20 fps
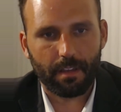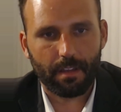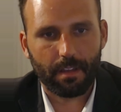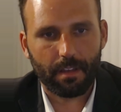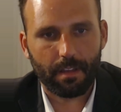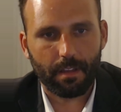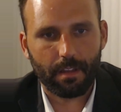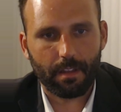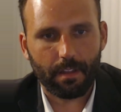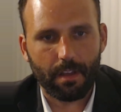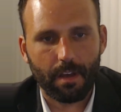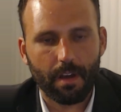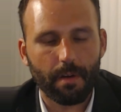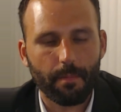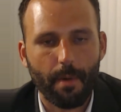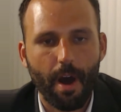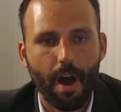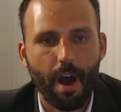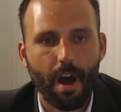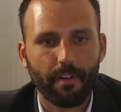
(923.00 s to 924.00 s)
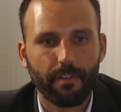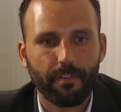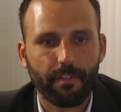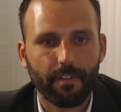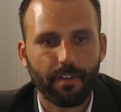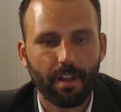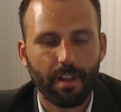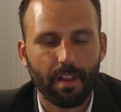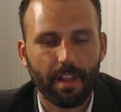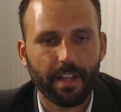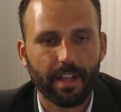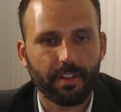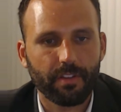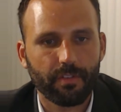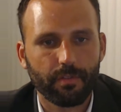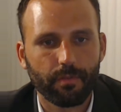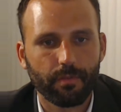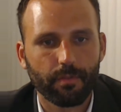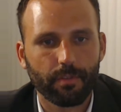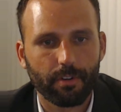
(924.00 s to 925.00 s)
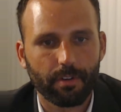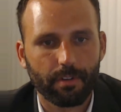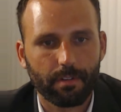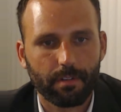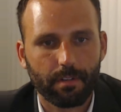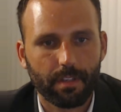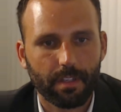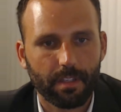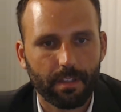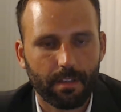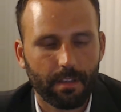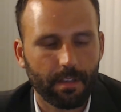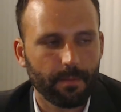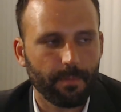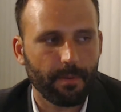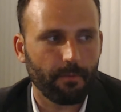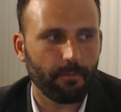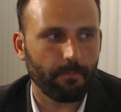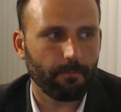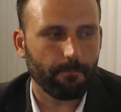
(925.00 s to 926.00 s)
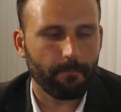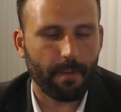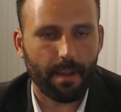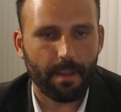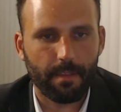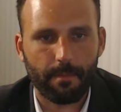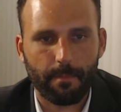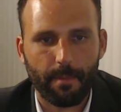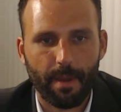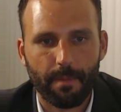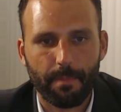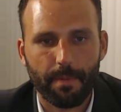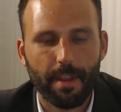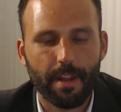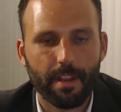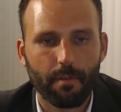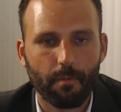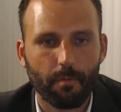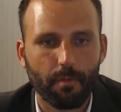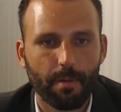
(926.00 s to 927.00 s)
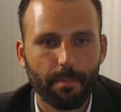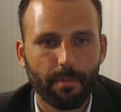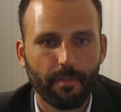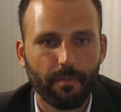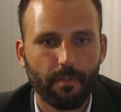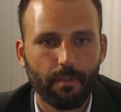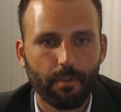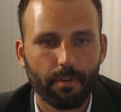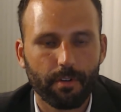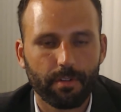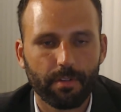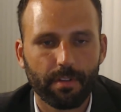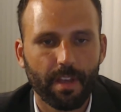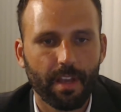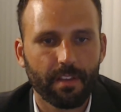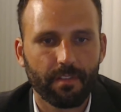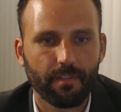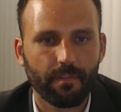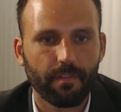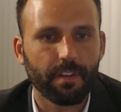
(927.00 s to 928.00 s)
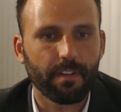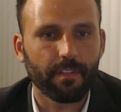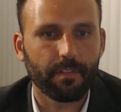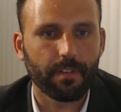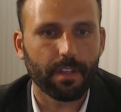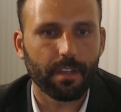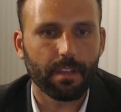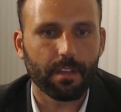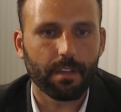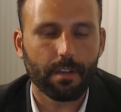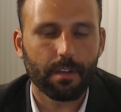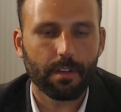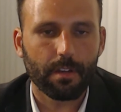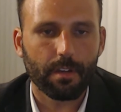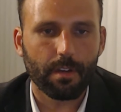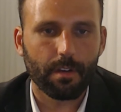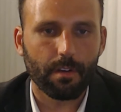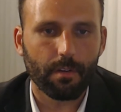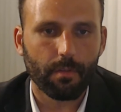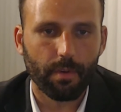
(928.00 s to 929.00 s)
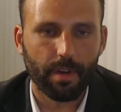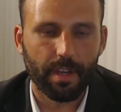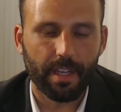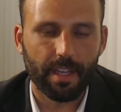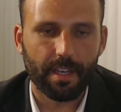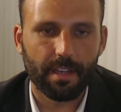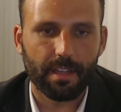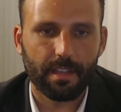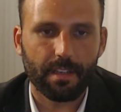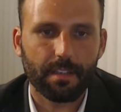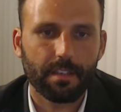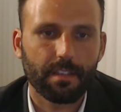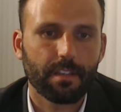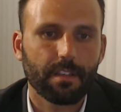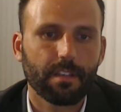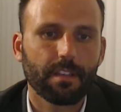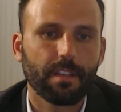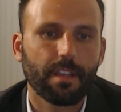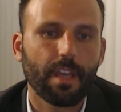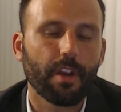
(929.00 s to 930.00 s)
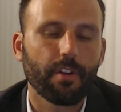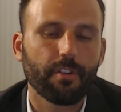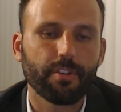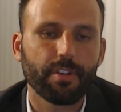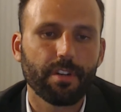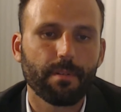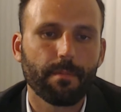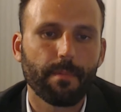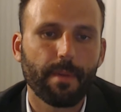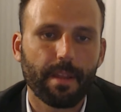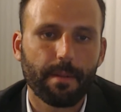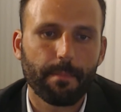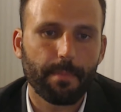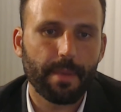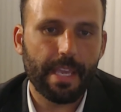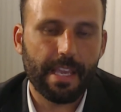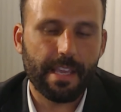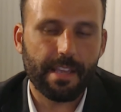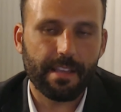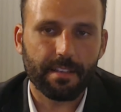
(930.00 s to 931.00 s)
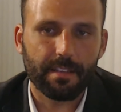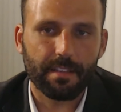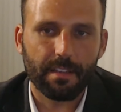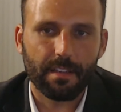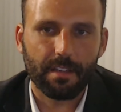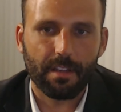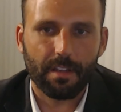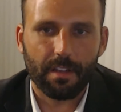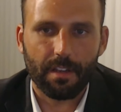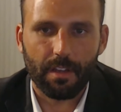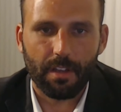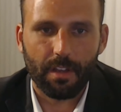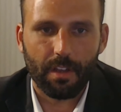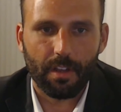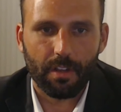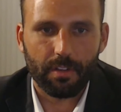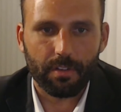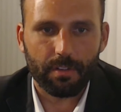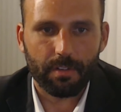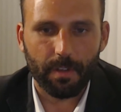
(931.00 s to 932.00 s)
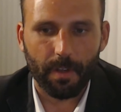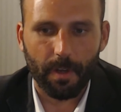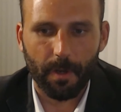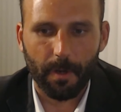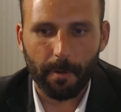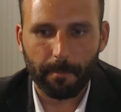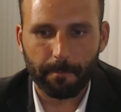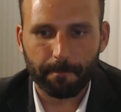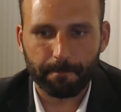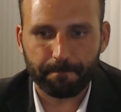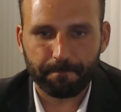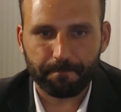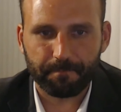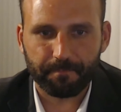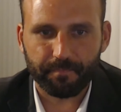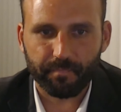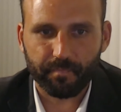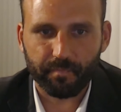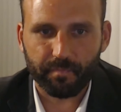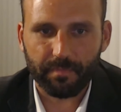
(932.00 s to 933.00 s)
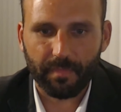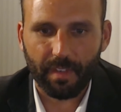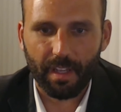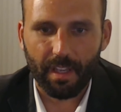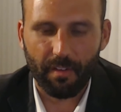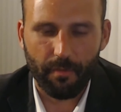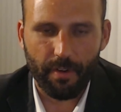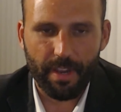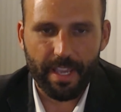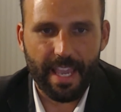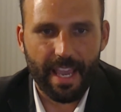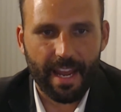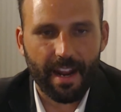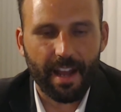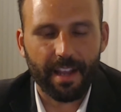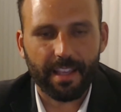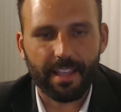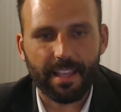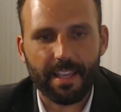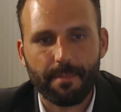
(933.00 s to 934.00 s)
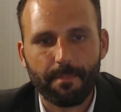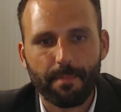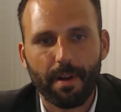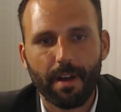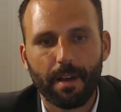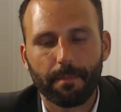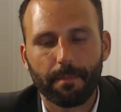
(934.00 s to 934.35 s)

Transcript: come off a lot sooner. It's going to be, I think, my opinion, well before 2050 when energy demand peaks. So if we cannot keep up